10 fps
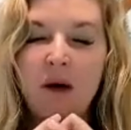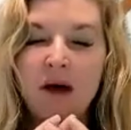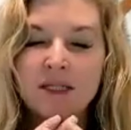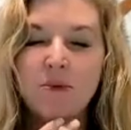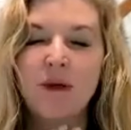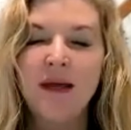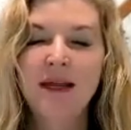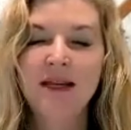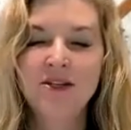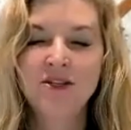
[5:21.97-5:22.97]
possible
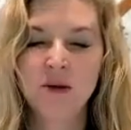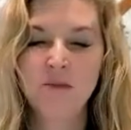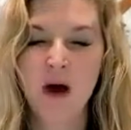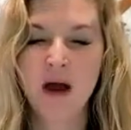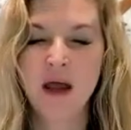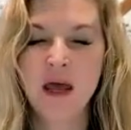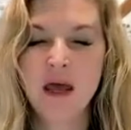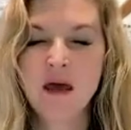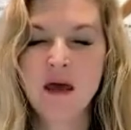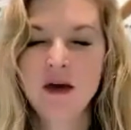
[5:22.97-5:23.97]
into your
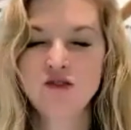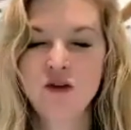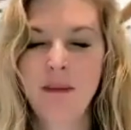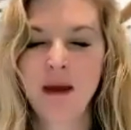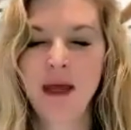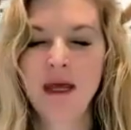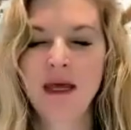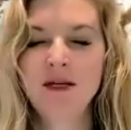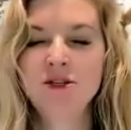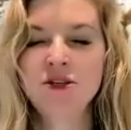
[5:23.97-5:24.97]
body, dropping
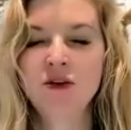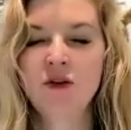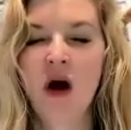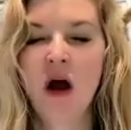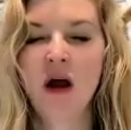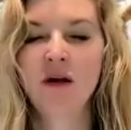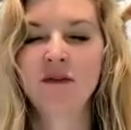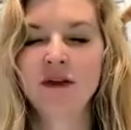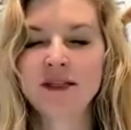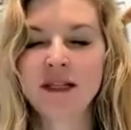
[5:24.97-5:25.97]
into your
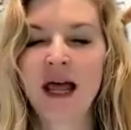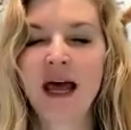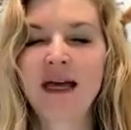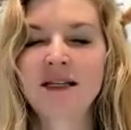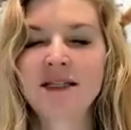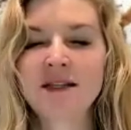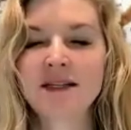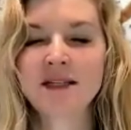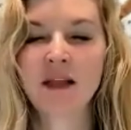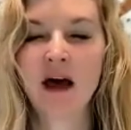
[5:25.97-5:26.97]
heart. This light,
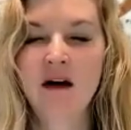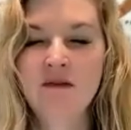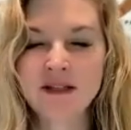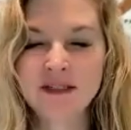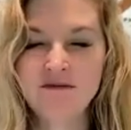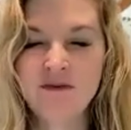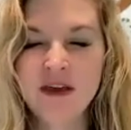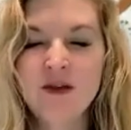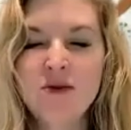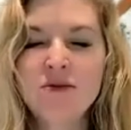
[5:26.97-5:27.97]
this love that's
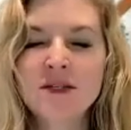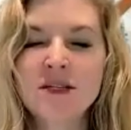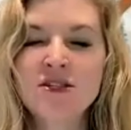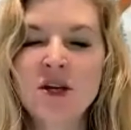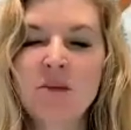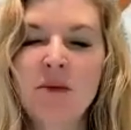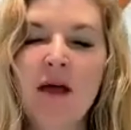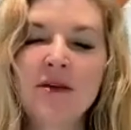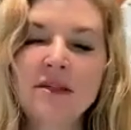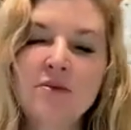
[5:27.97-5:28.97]
infused into your
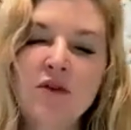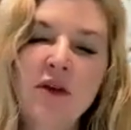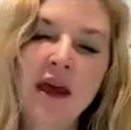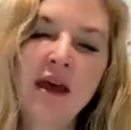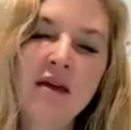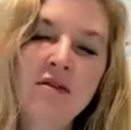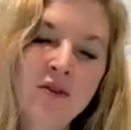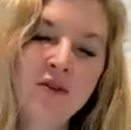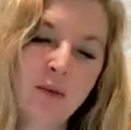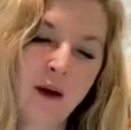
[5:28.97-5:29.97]
breath is moving in
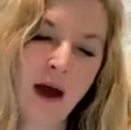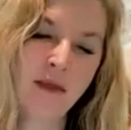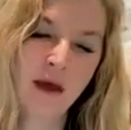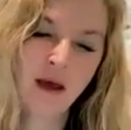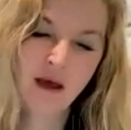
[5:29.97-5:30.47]
through your breath,